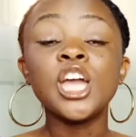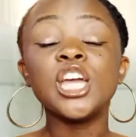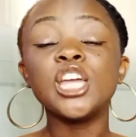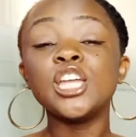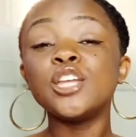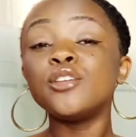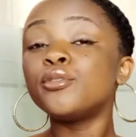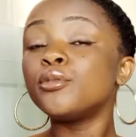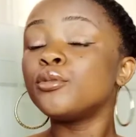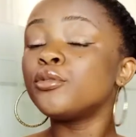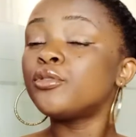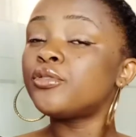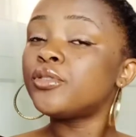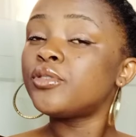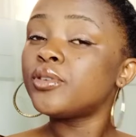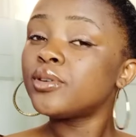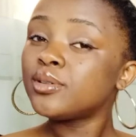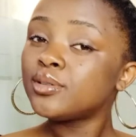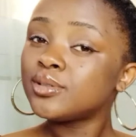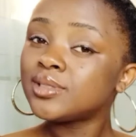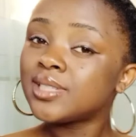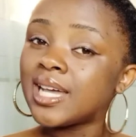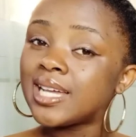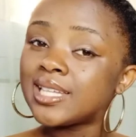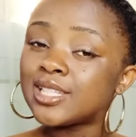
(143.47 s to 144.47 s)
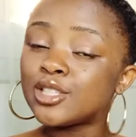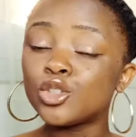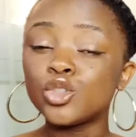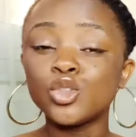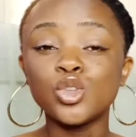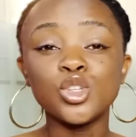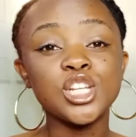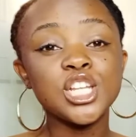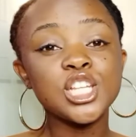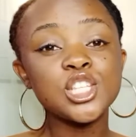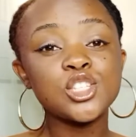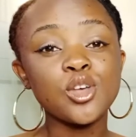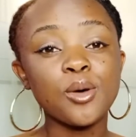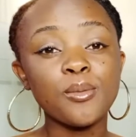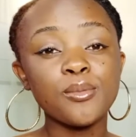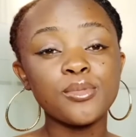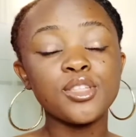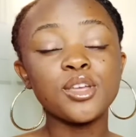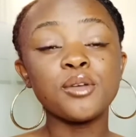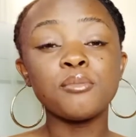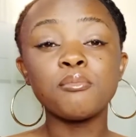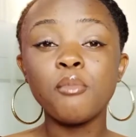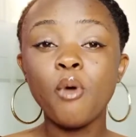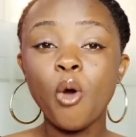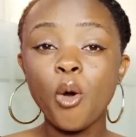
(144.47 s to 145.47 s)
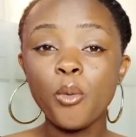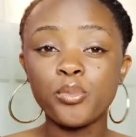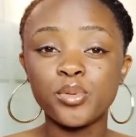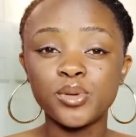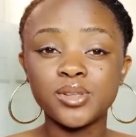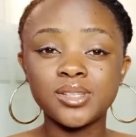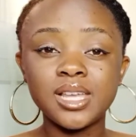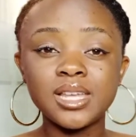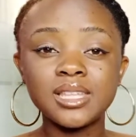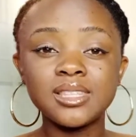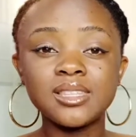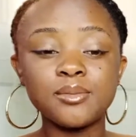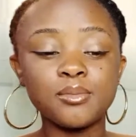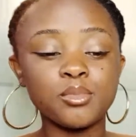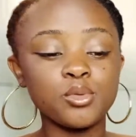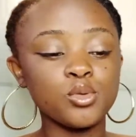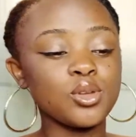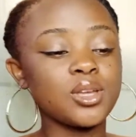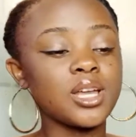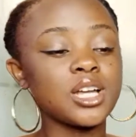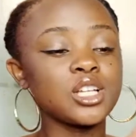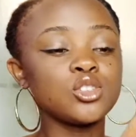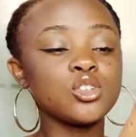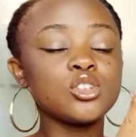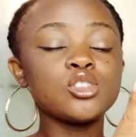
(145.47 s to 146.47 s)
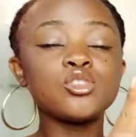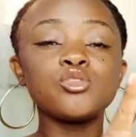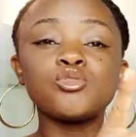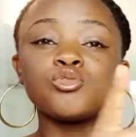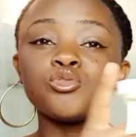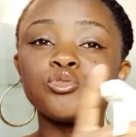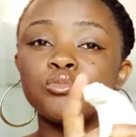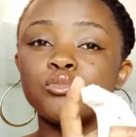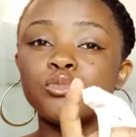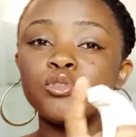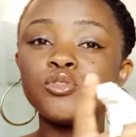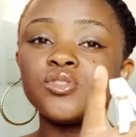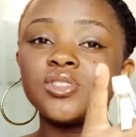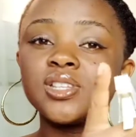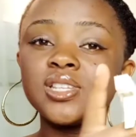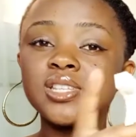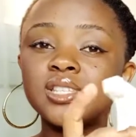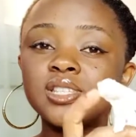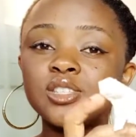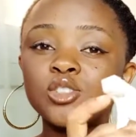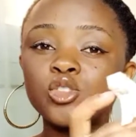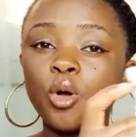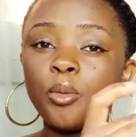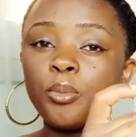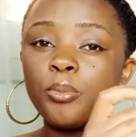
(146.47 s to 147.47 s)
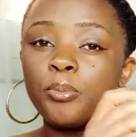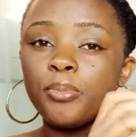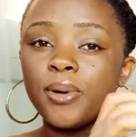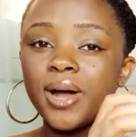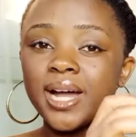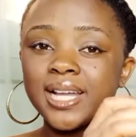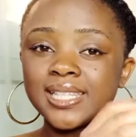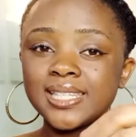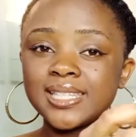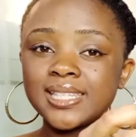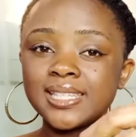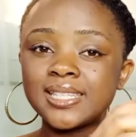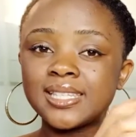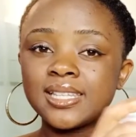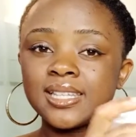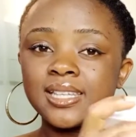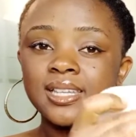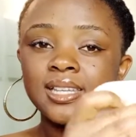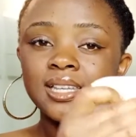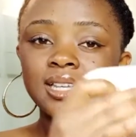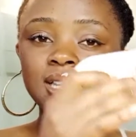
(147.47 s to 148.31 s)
If you feel that you need something more presentable, you can just remove these top parts.